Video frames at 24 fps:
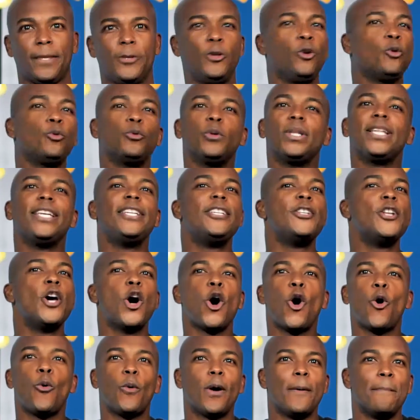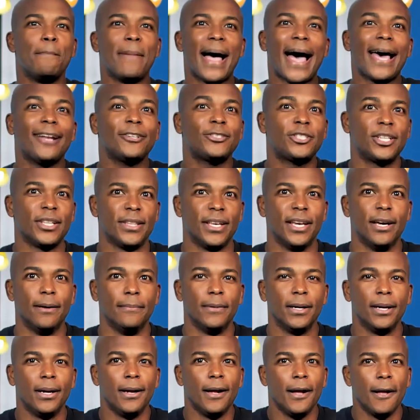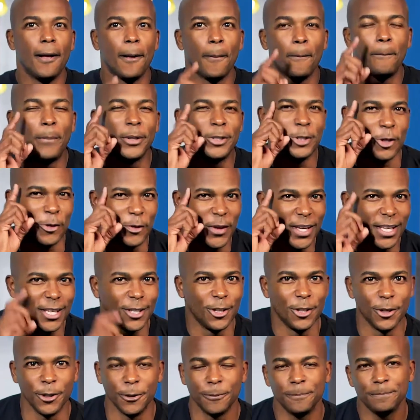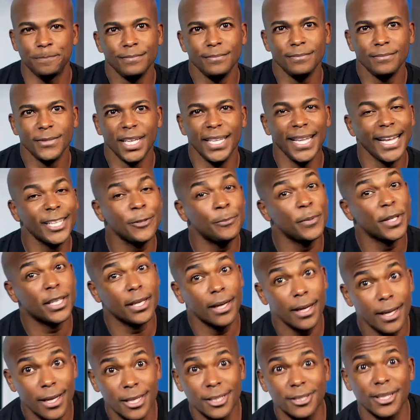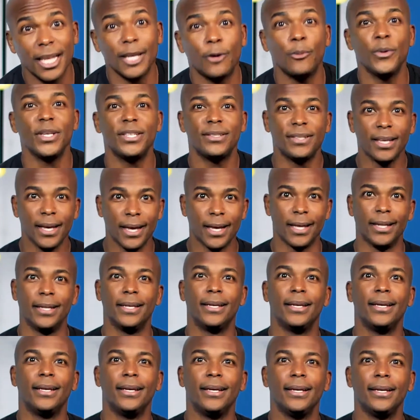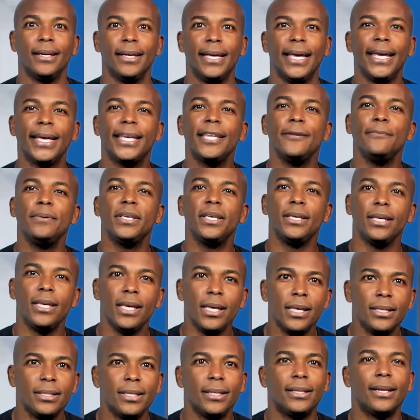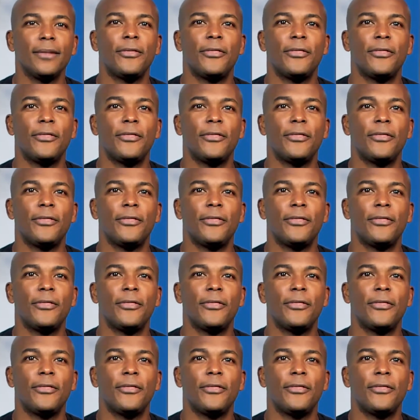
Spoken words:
You don't really know what matters to them, but you think you do. And that's because, like we said, it can be easy to